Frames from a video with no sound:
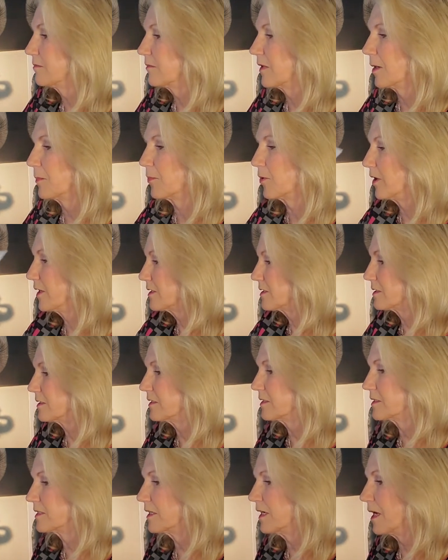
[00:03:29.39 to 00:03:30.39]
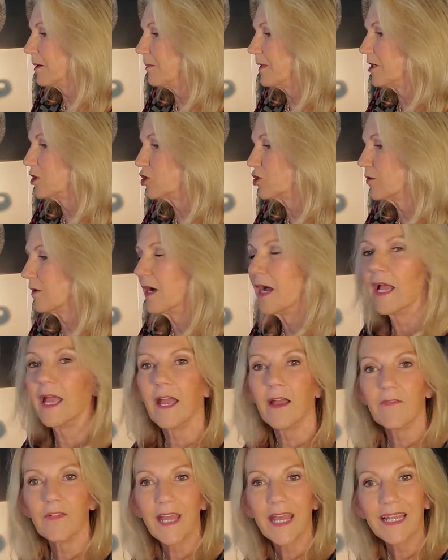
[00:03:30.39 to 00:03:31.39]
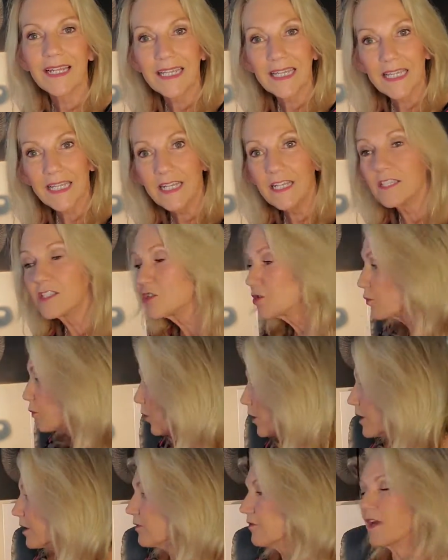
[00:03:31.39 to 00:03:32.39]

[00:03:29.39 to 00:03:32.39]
my price list, and I make sure I have at least one of